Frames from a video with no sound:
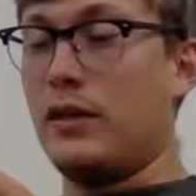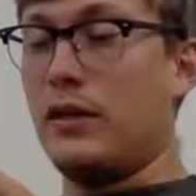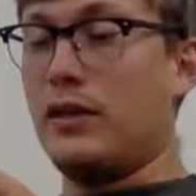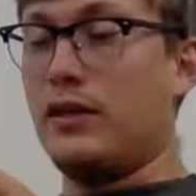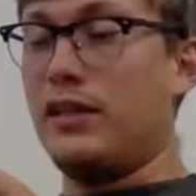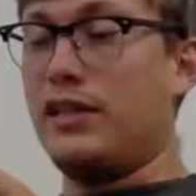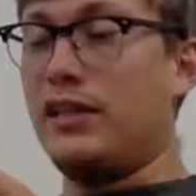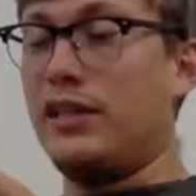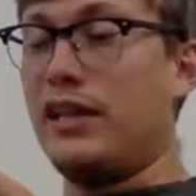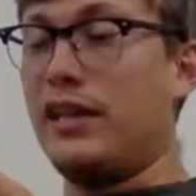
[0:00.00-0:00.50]

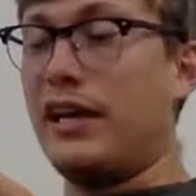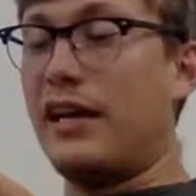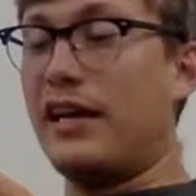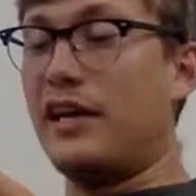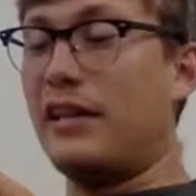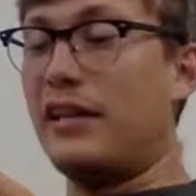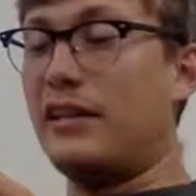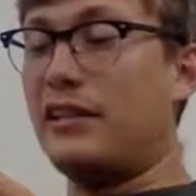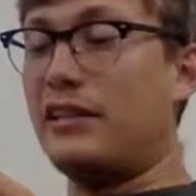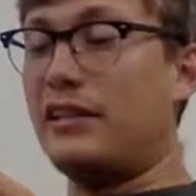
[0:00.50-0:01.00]
She
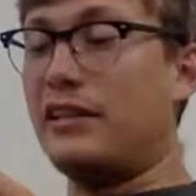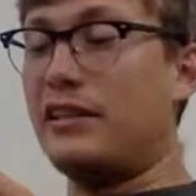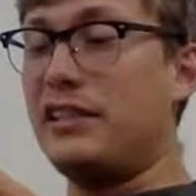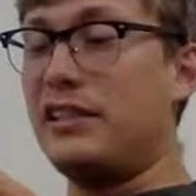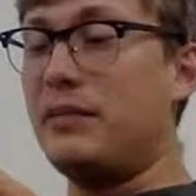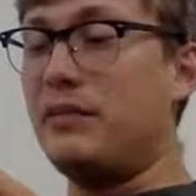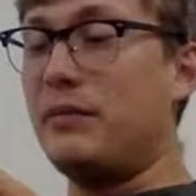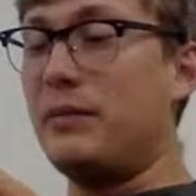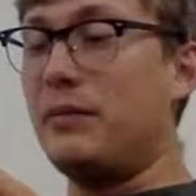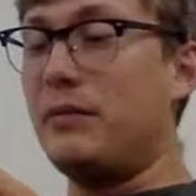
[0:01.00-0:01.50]
hadn't
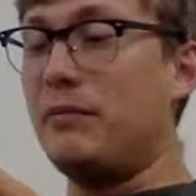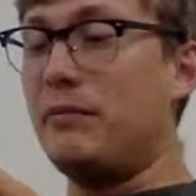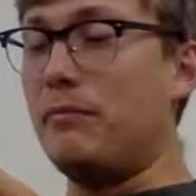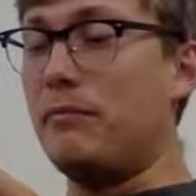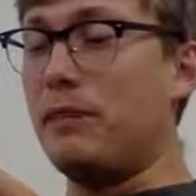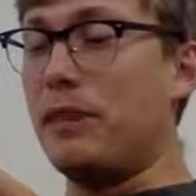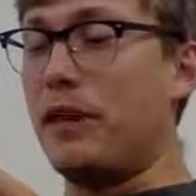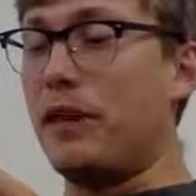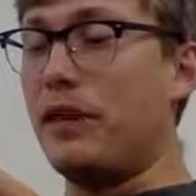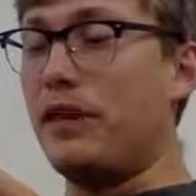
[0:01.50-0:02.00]
seen me
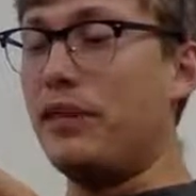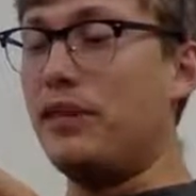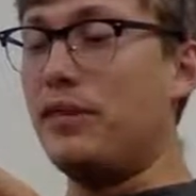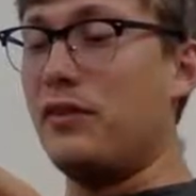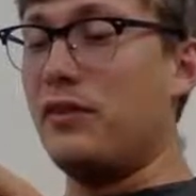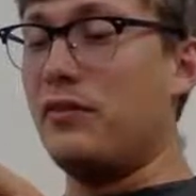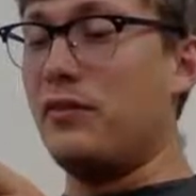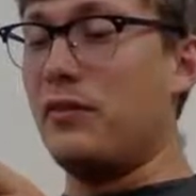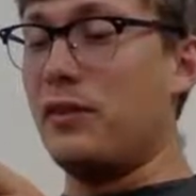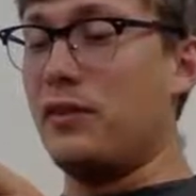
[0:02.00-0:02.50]
behind the
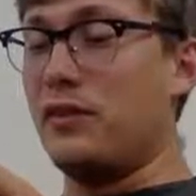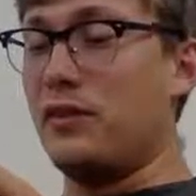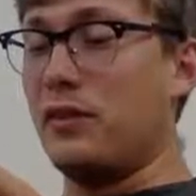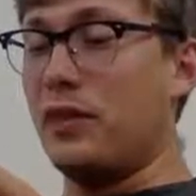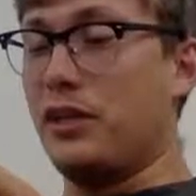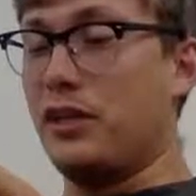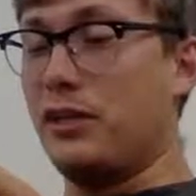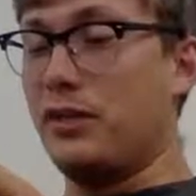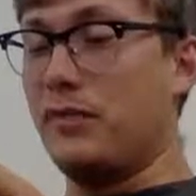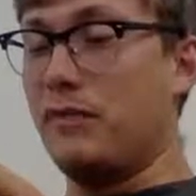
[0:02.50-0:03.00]

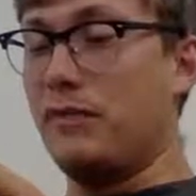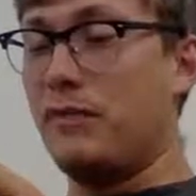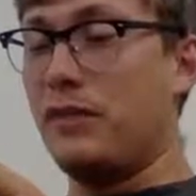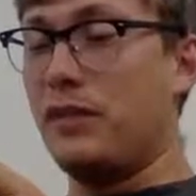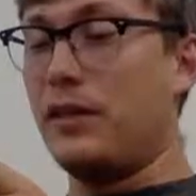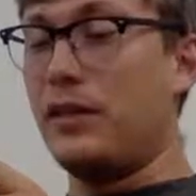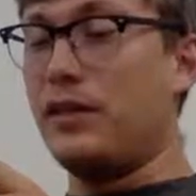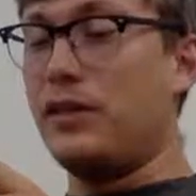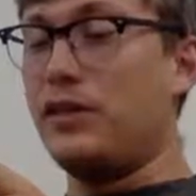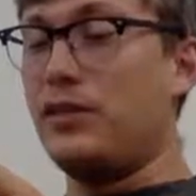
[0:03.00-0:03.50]
refrigerator.
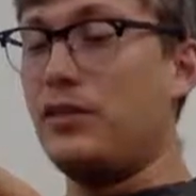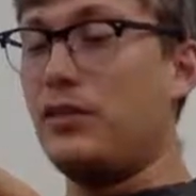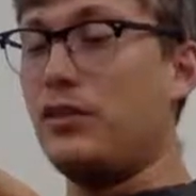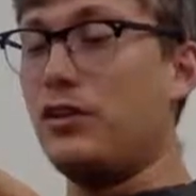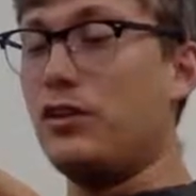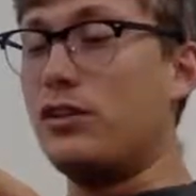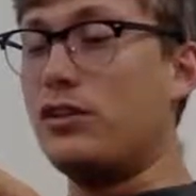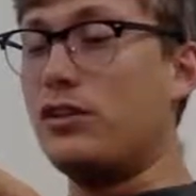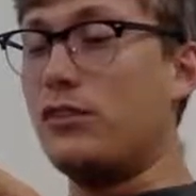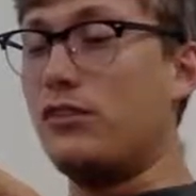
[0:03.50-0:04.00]
She
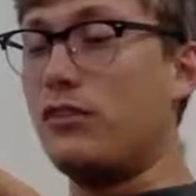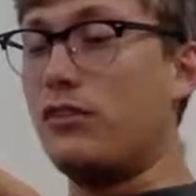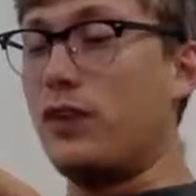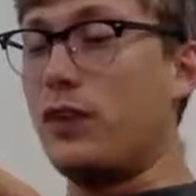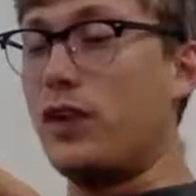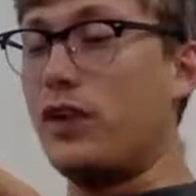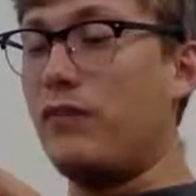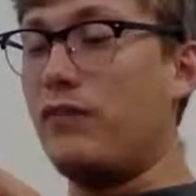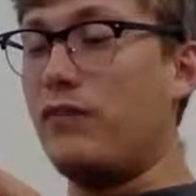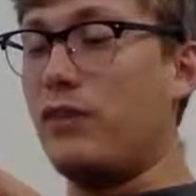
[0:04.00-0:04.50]
looked
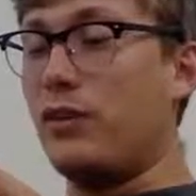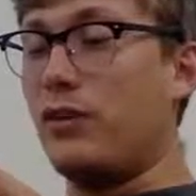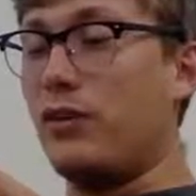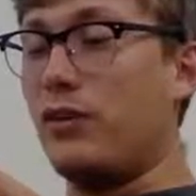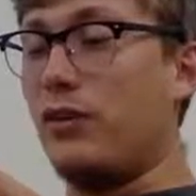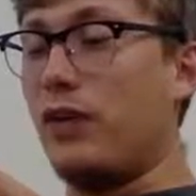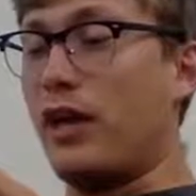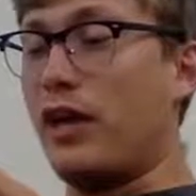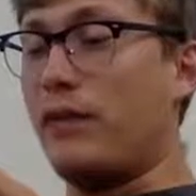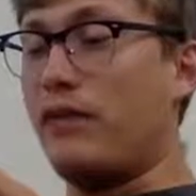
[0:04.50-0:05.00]
afraid for her
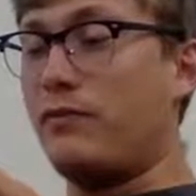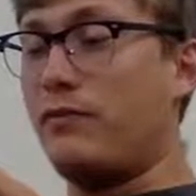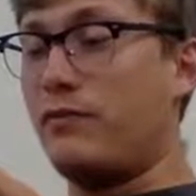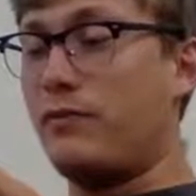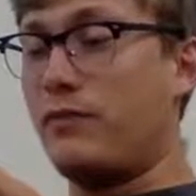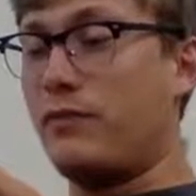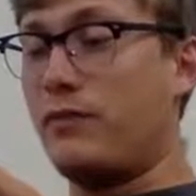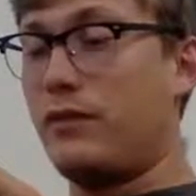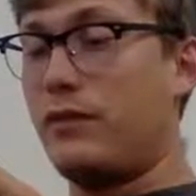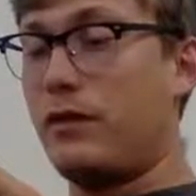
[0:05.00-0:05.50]
life.
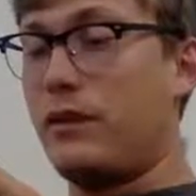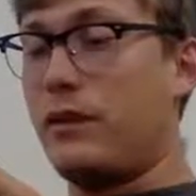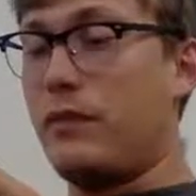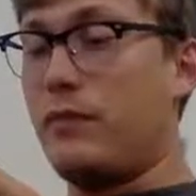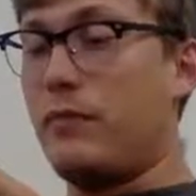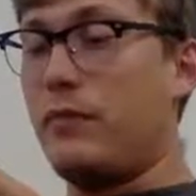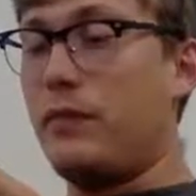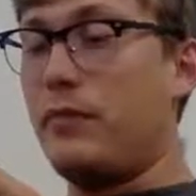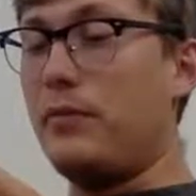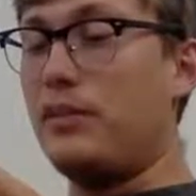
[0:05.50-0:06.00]

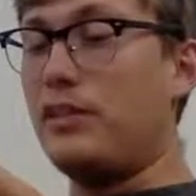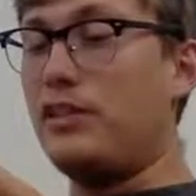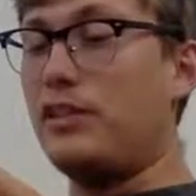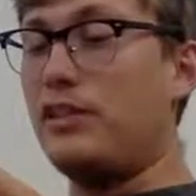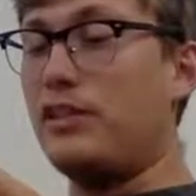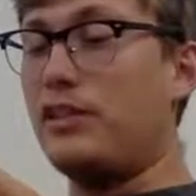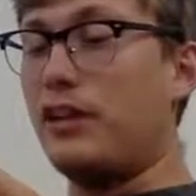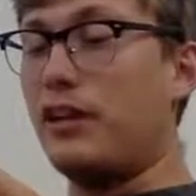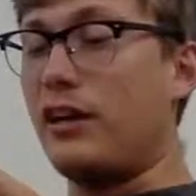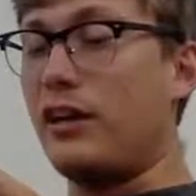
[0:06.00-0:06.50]
Maybe she
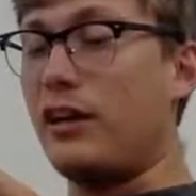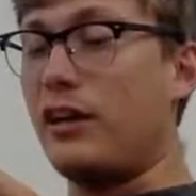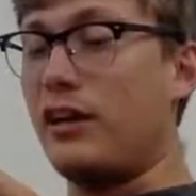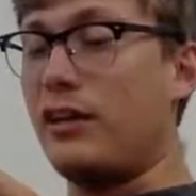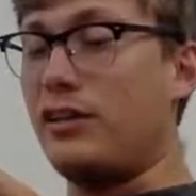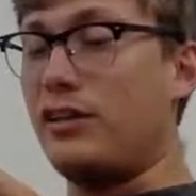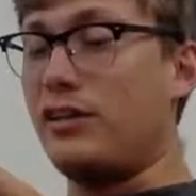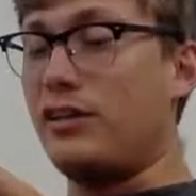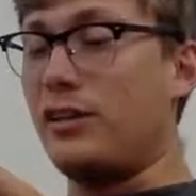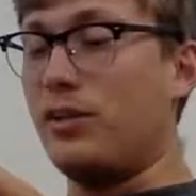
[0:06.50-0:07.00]
thought
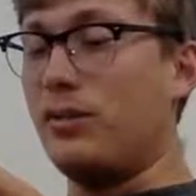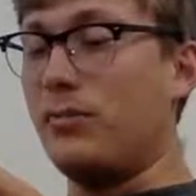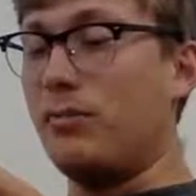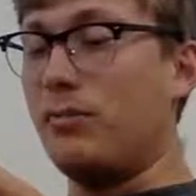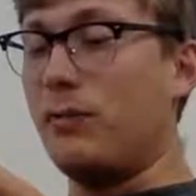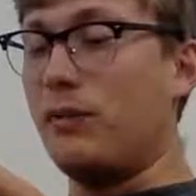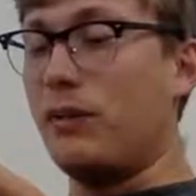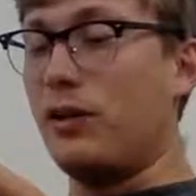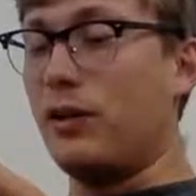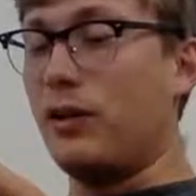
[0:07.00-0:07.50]
I'd jump
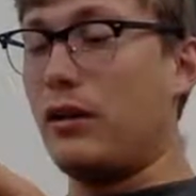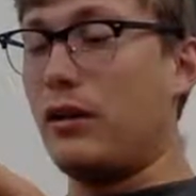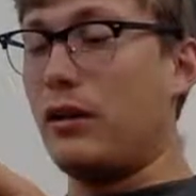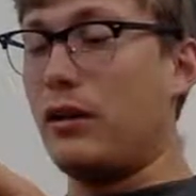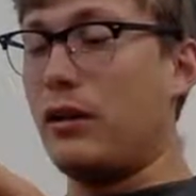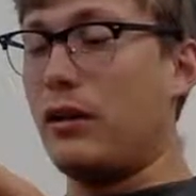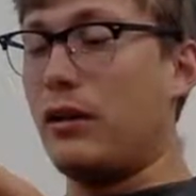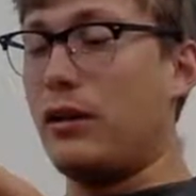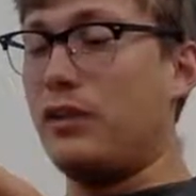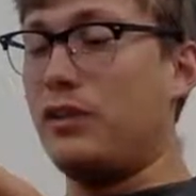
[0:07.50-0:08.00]

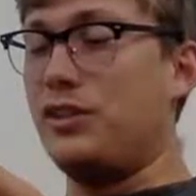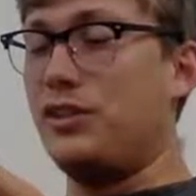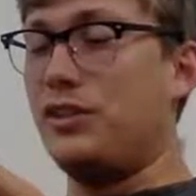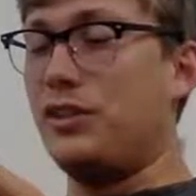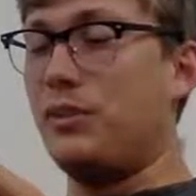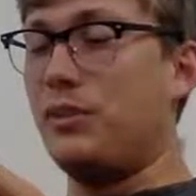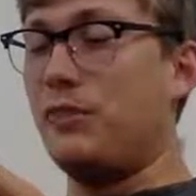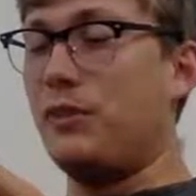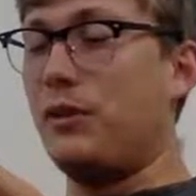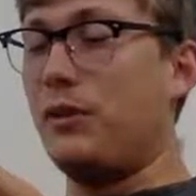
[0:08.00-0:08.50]
I'd
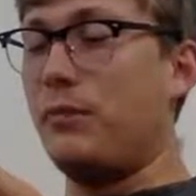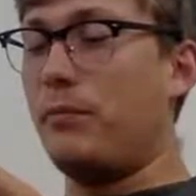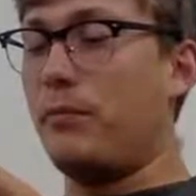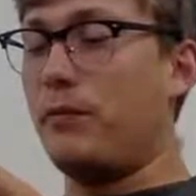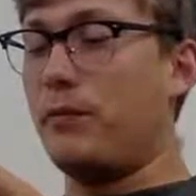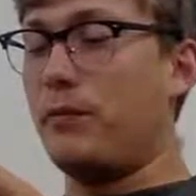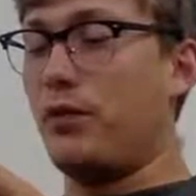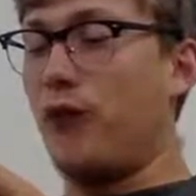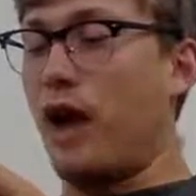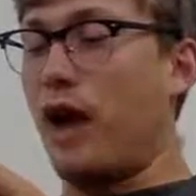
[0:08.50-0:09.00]
jump up
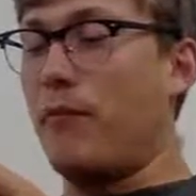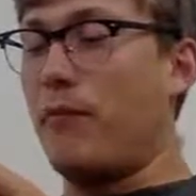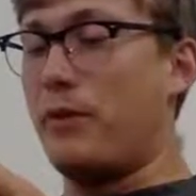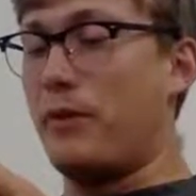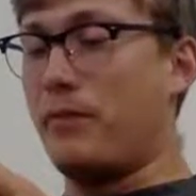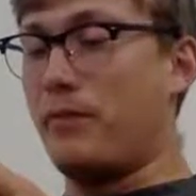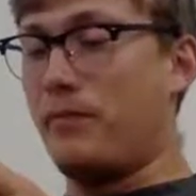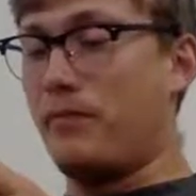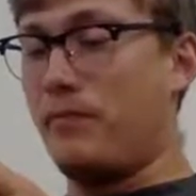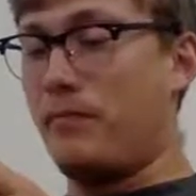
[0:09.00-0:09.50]
and grab
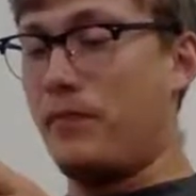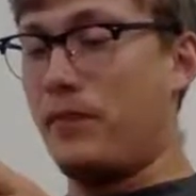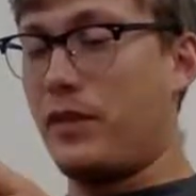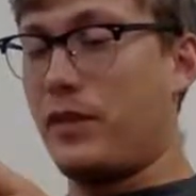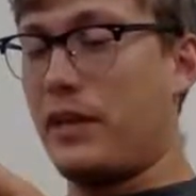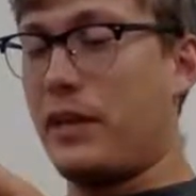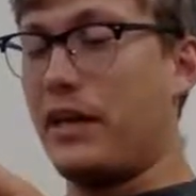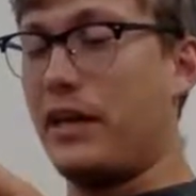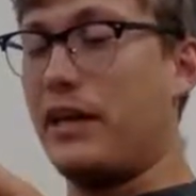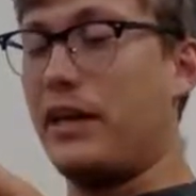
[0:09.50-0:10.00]
her.
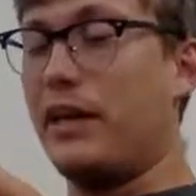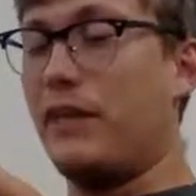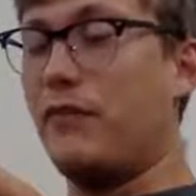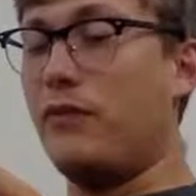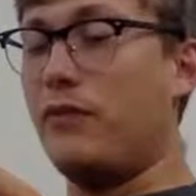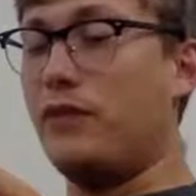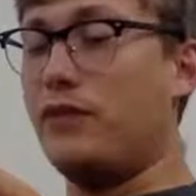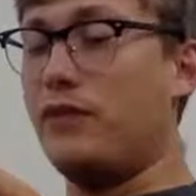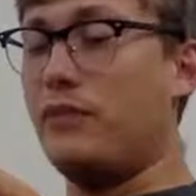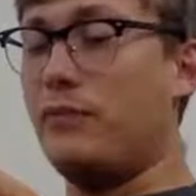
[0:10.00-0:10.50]
I gave
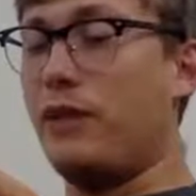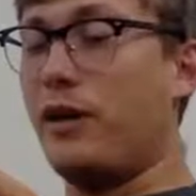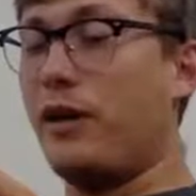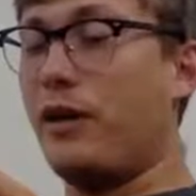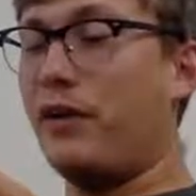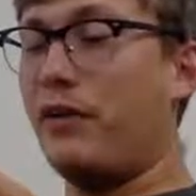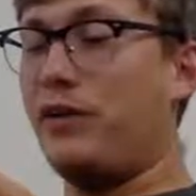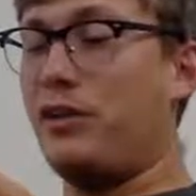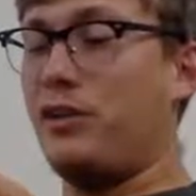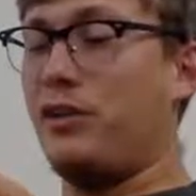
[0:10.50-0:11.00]
her a
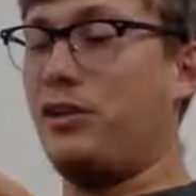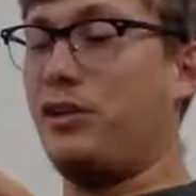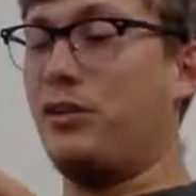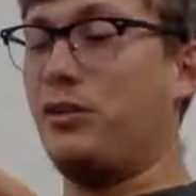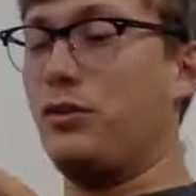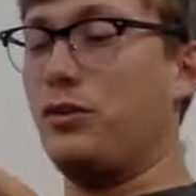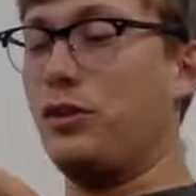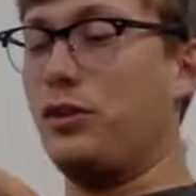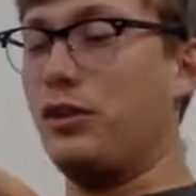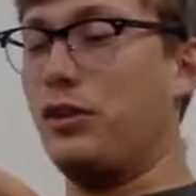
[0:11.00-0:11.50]
smile and
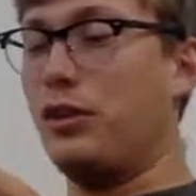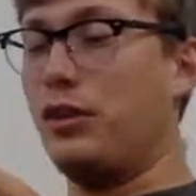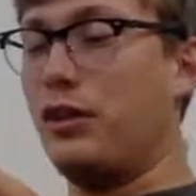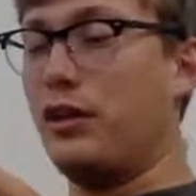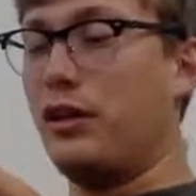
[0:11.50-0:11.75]
showed her